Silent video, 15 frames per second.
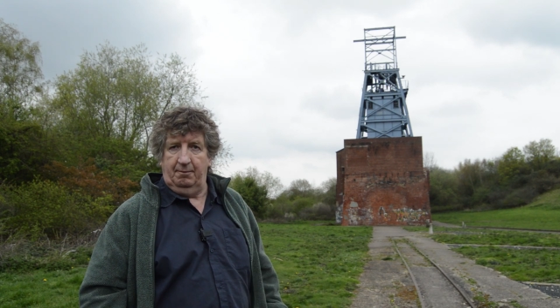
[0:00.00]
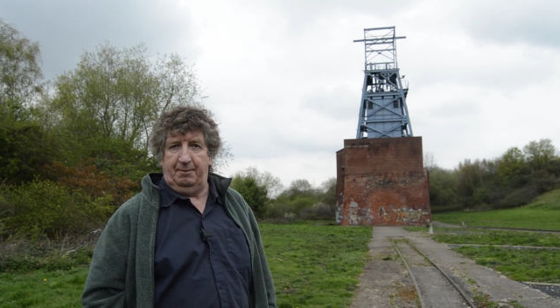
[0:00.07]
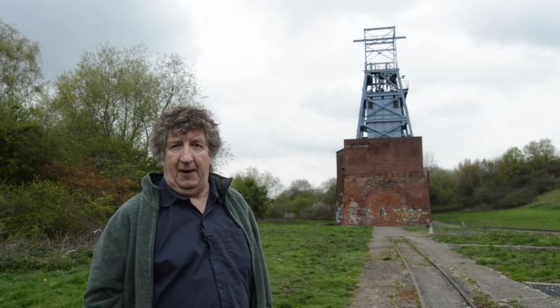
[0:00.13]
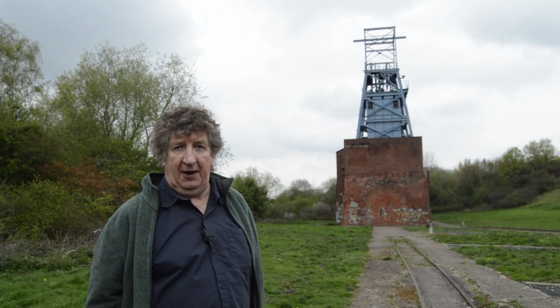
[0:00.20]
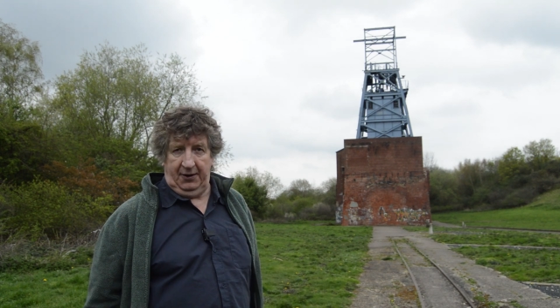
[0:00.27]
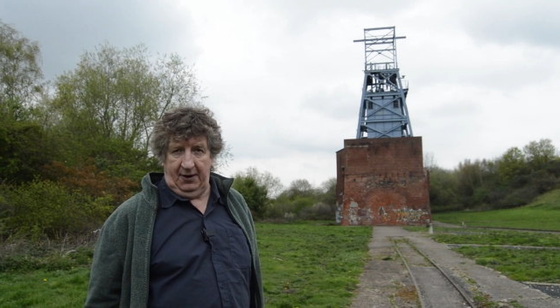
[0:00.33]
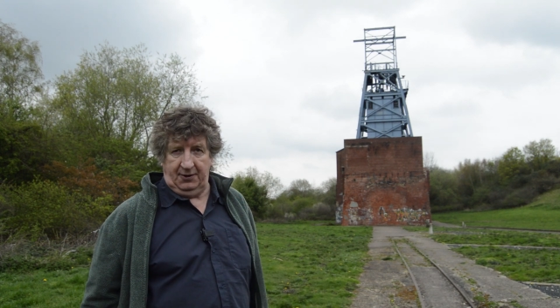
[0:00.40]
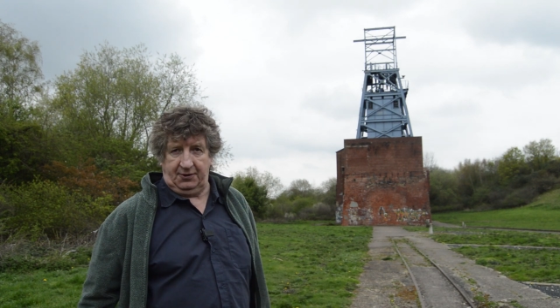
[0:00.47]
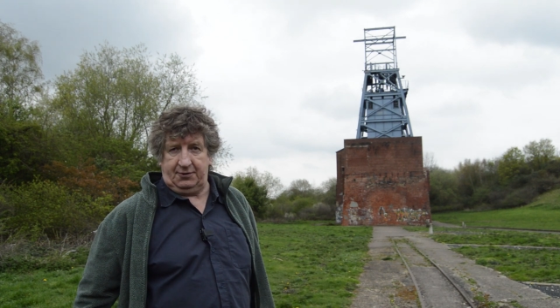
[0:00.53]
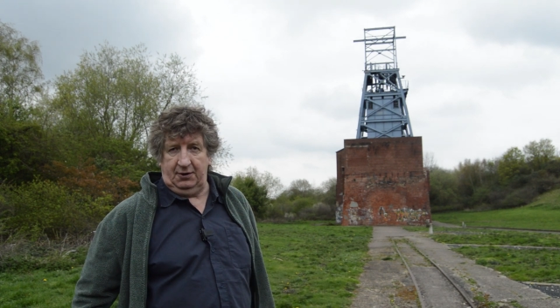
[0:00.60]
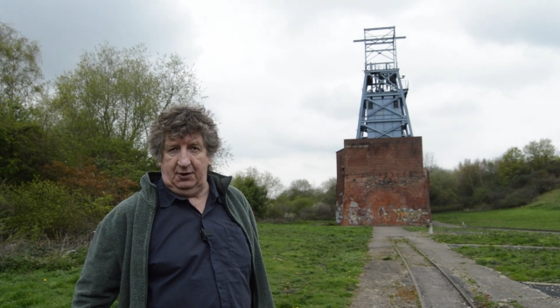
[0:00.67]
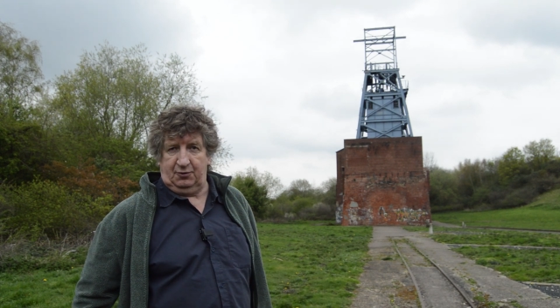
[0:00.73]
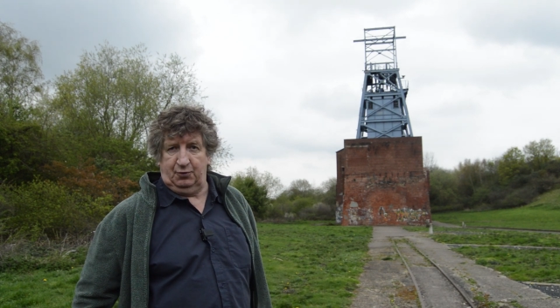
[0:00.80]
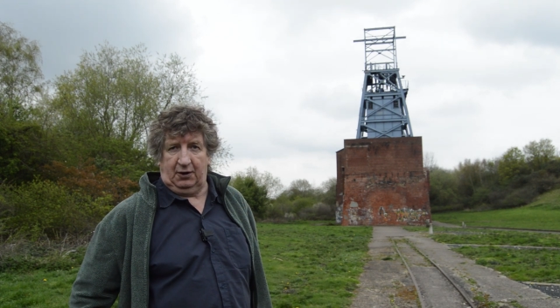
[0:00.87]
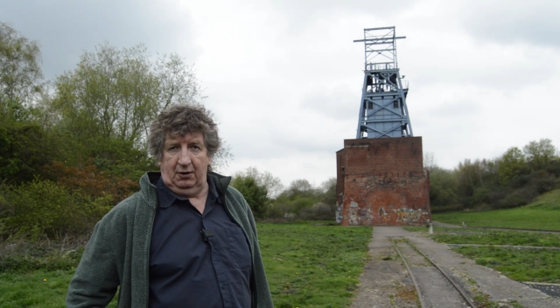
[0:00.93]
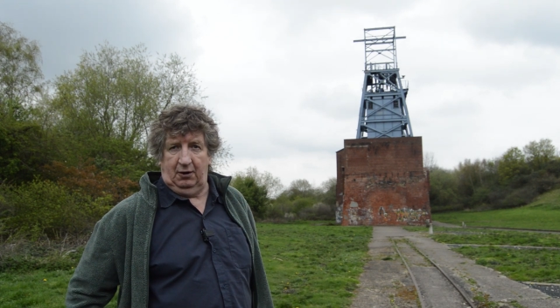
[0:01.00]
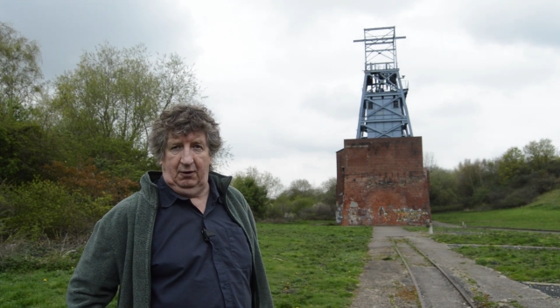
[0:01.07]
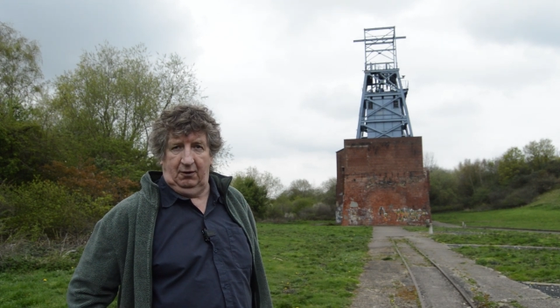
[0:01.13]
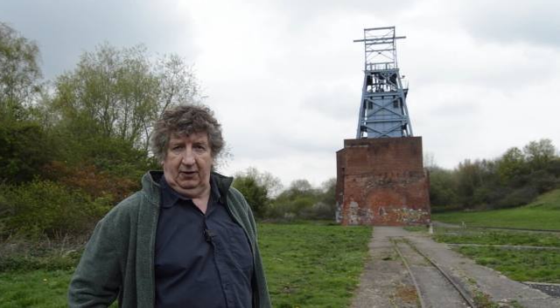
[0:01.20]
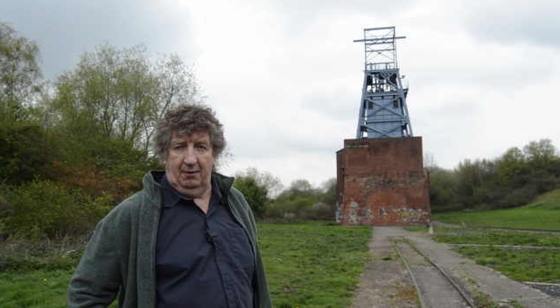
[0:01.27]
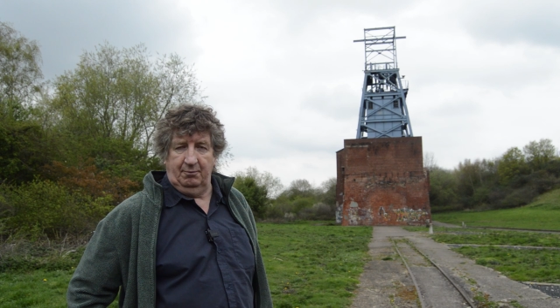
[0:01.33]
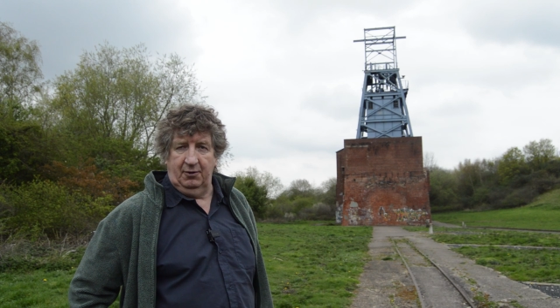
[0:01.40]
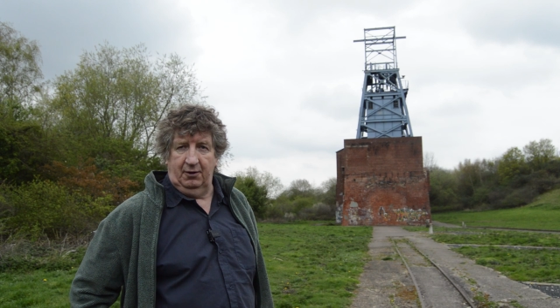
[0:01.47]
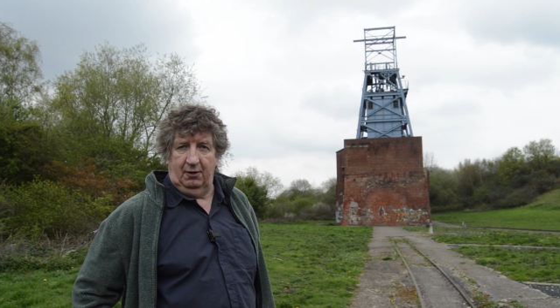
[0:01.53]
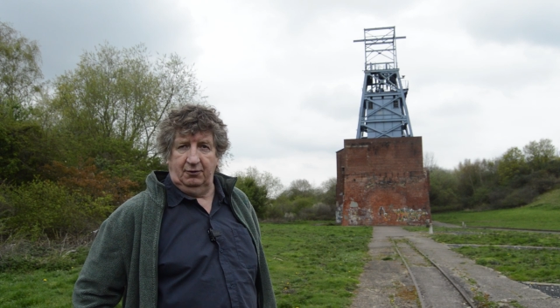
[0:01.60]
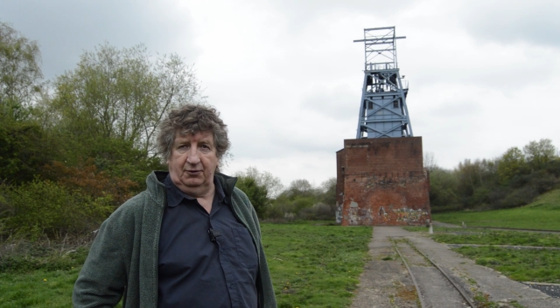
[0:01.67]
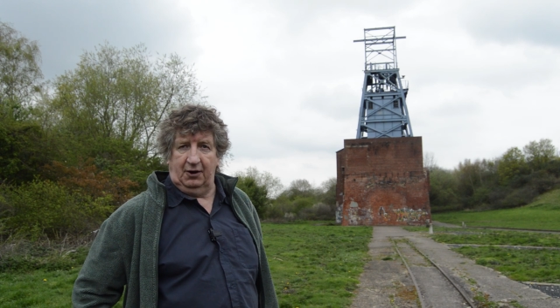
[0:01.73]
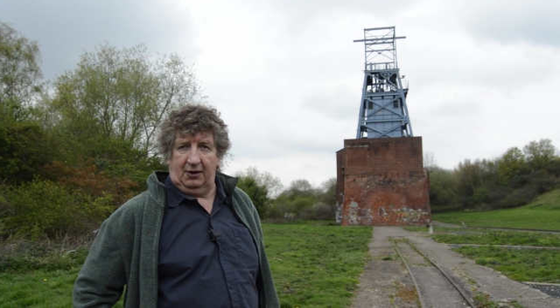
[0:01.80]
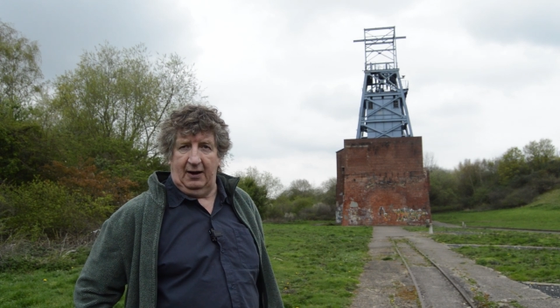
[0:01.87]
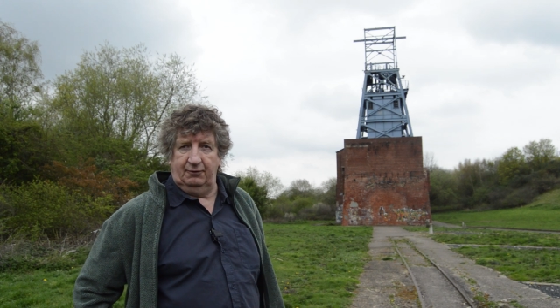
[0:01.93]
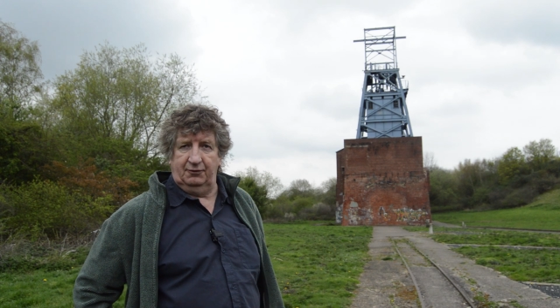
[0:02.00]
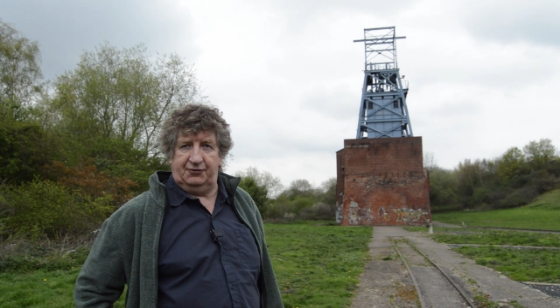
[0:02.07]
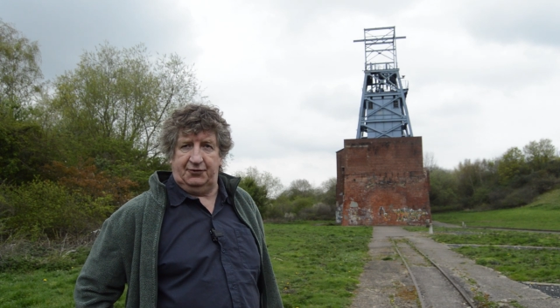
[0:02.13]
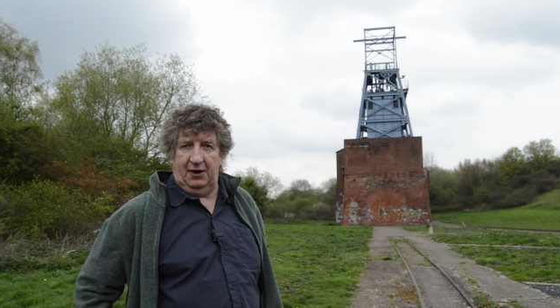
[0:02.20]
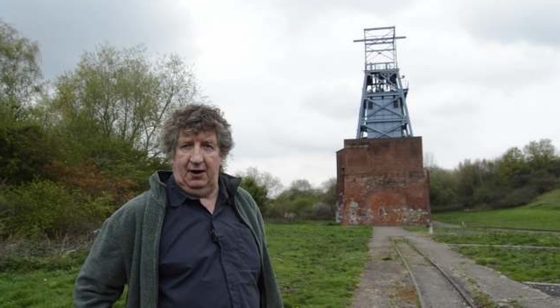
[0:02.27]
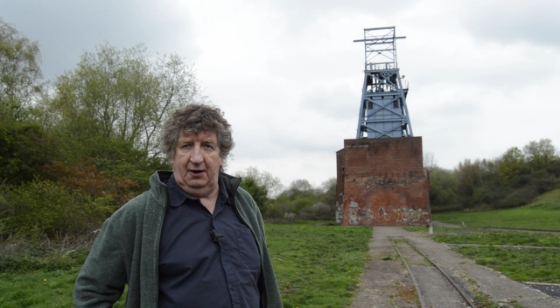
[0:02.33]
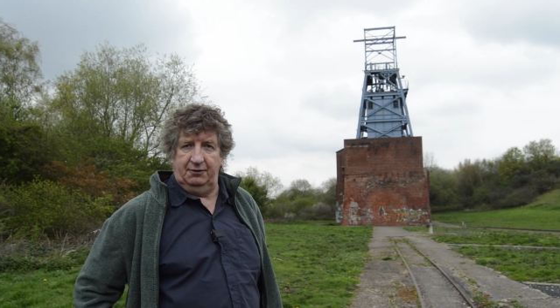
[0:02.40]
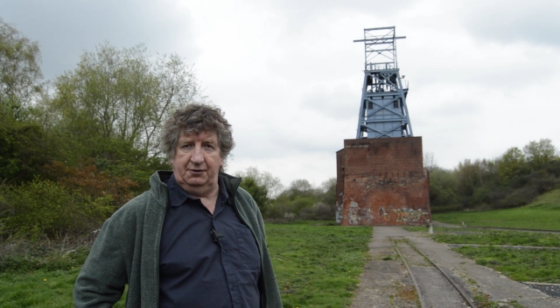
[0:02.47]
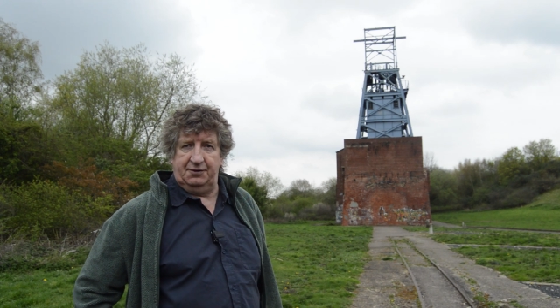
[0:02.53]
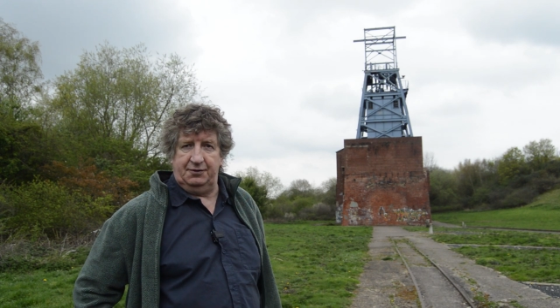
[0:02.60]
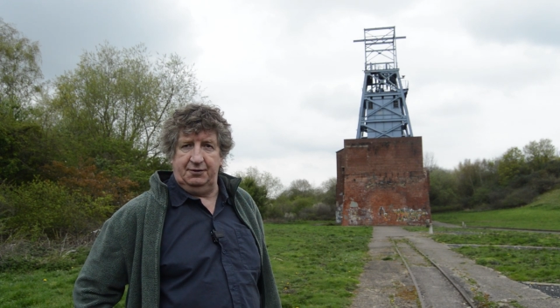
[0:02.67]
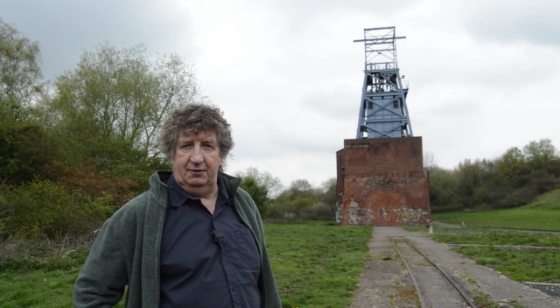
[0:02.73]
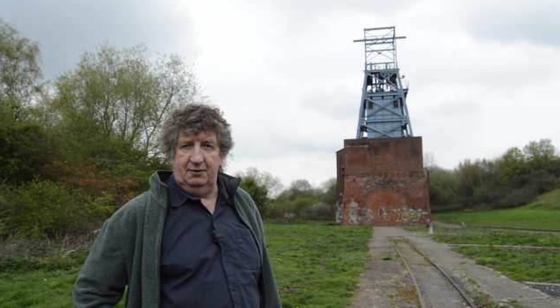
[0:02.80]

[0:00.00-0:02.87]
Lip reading: paddies, as we call them, underground trains.